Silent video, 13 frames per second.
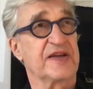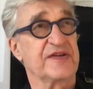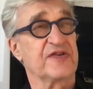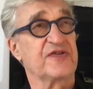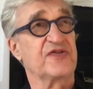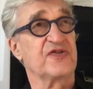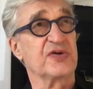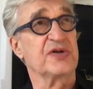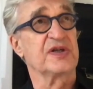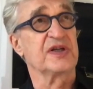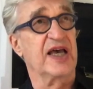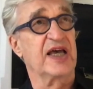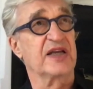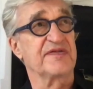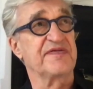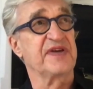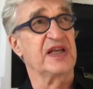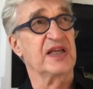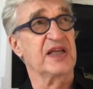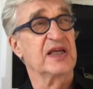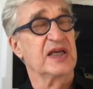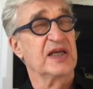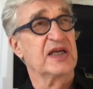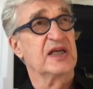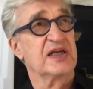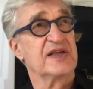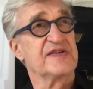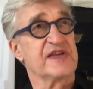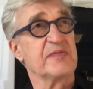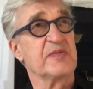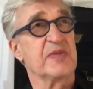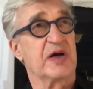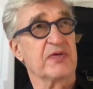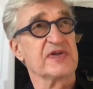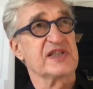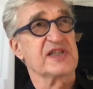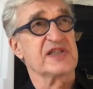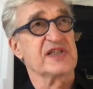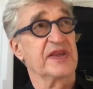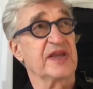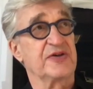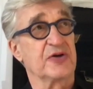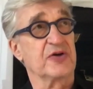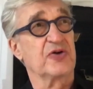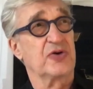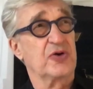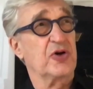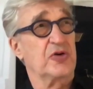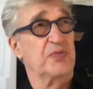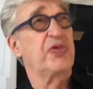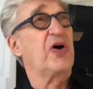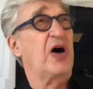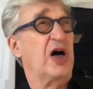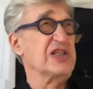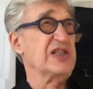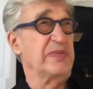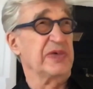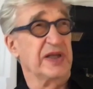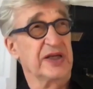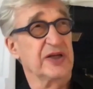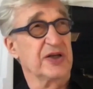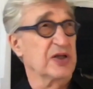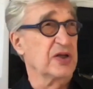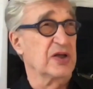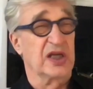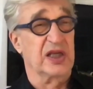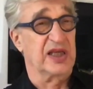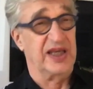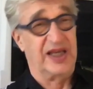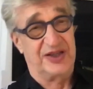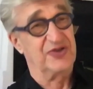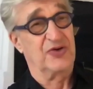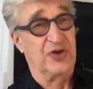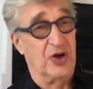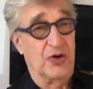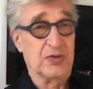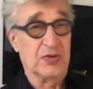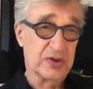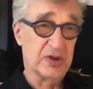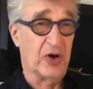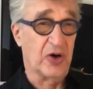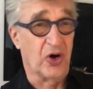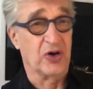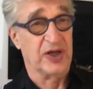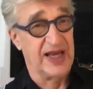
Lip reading: as a student, I had a feeling cinema was something that you could possibly get to know all